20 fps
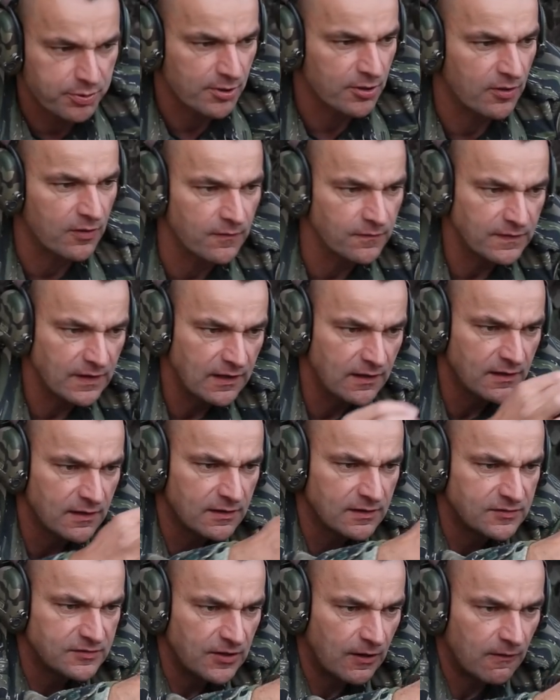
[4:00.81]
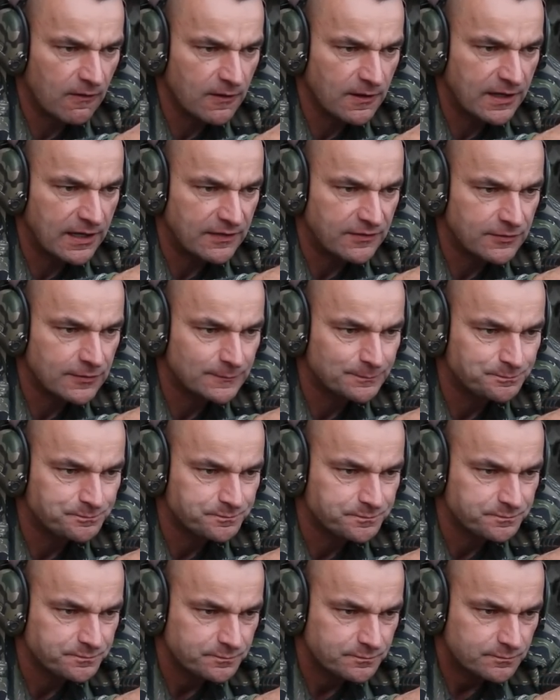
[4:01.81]
prone target
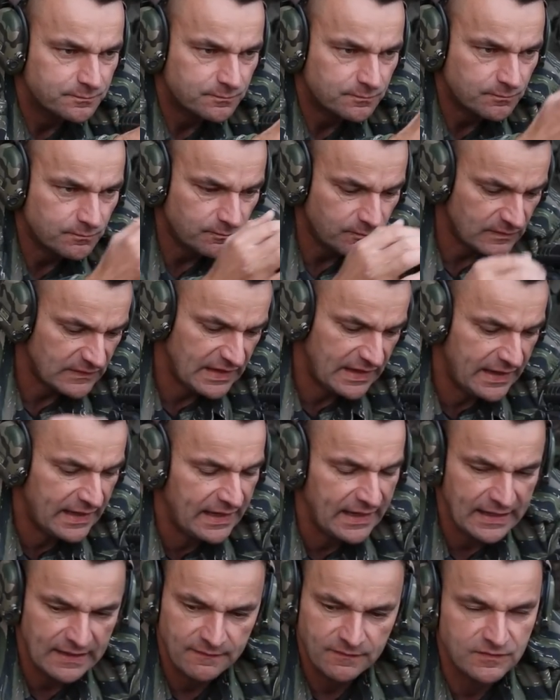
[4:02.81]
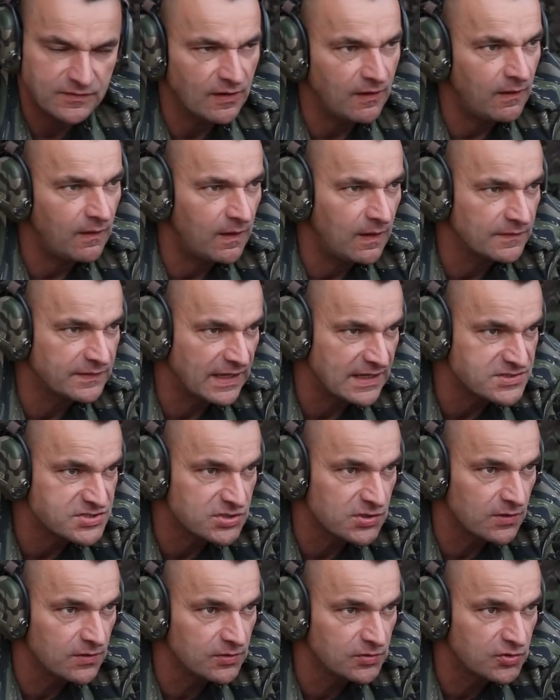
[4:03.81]
and uh, that's
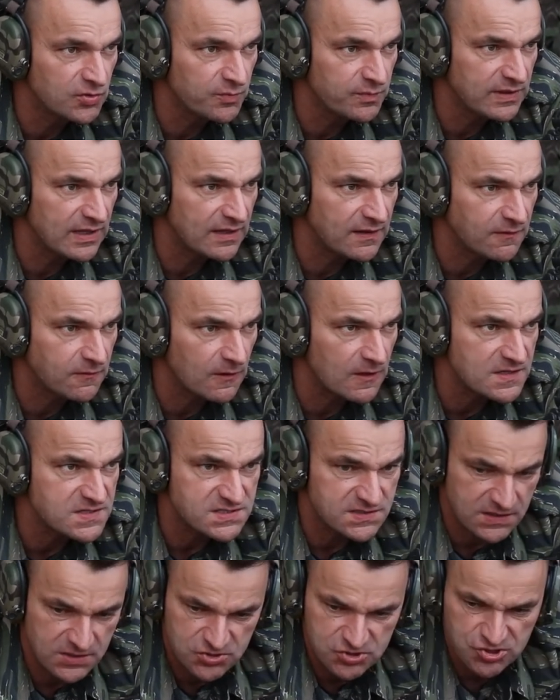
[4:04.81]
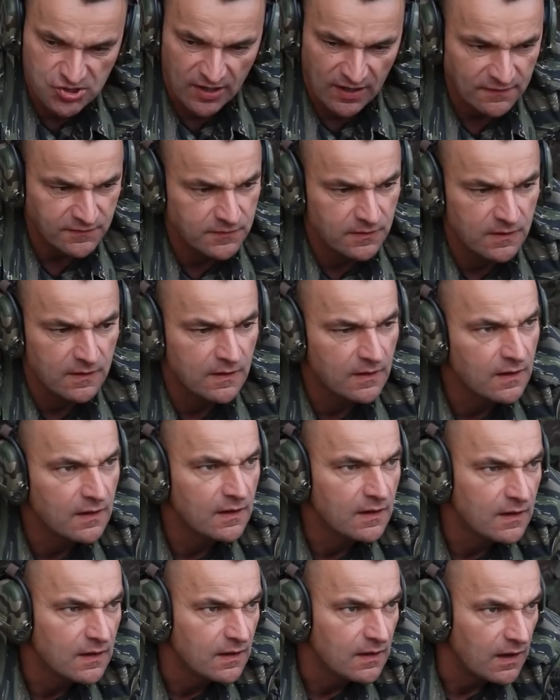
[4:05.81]
going to be an interesting shot.
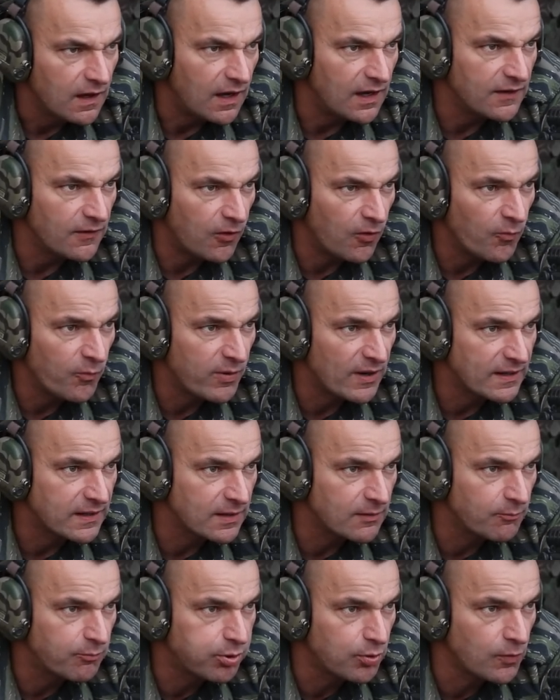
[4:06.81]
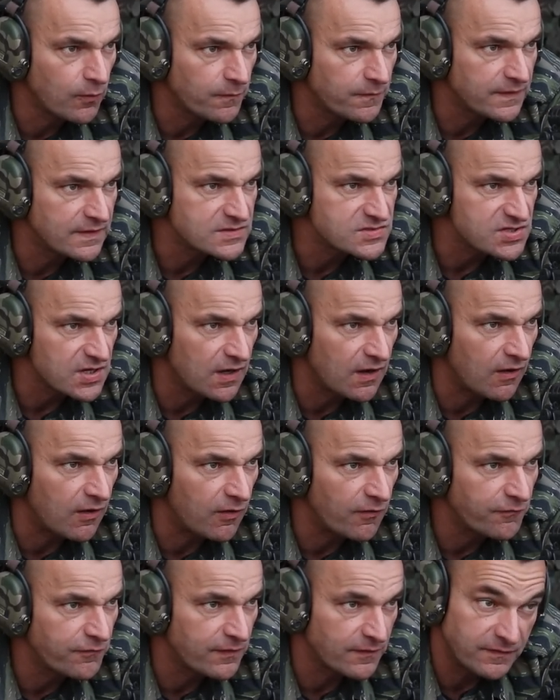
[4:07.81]
I hope I can pull this
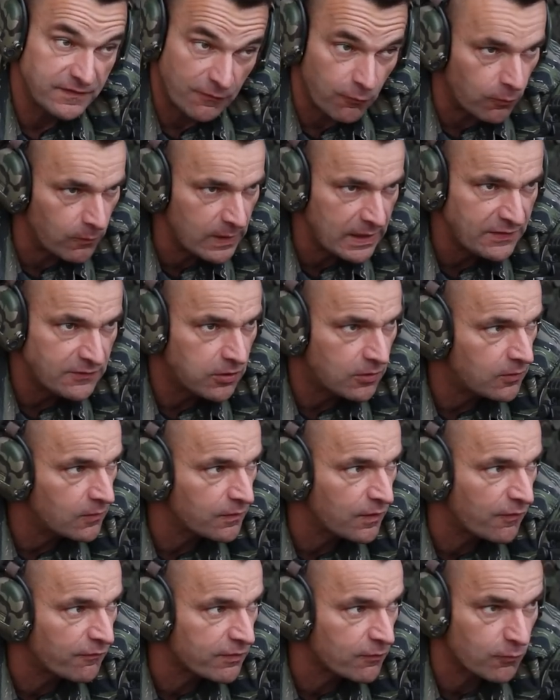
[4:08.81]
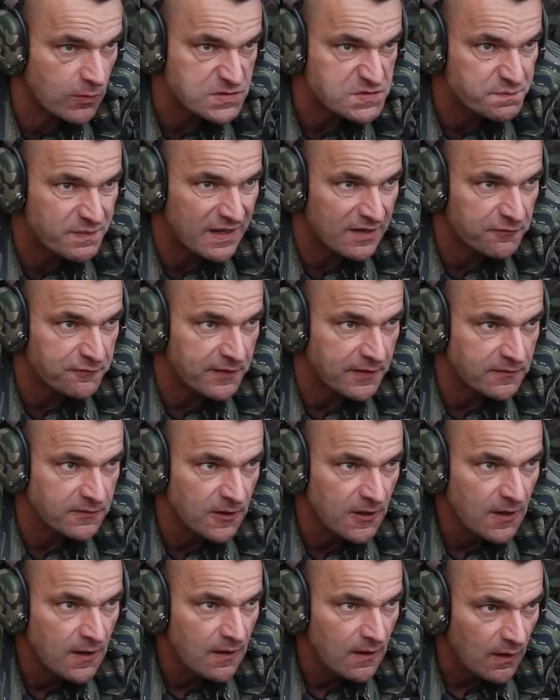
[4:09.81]
off. The wind holdover was perfect.
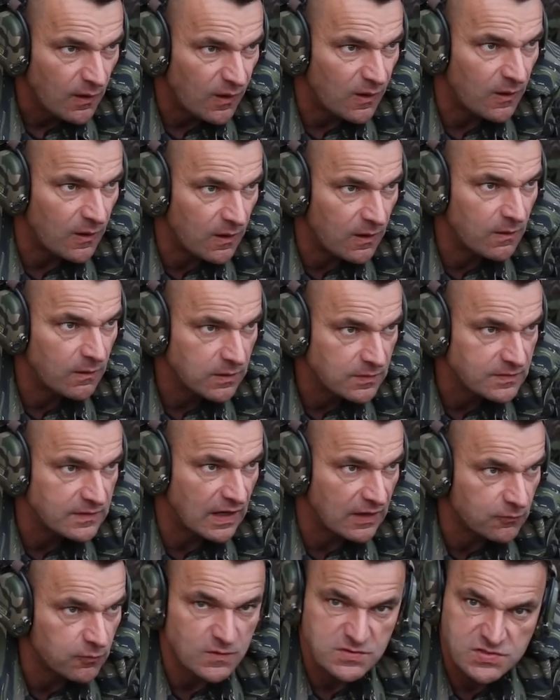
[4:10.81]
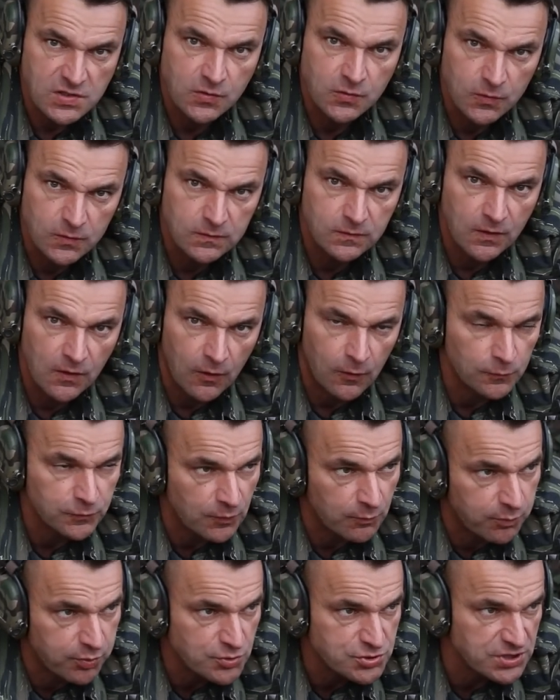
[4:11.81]
Uh, that was a good call
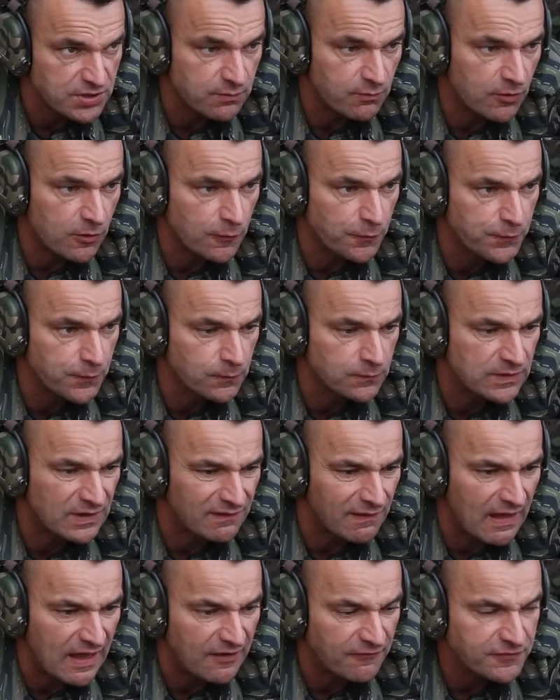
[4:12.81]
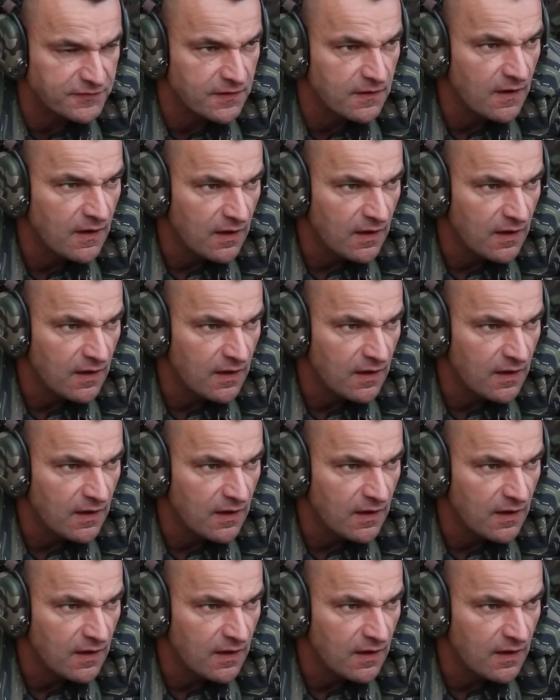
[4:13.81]
to push it more to the left.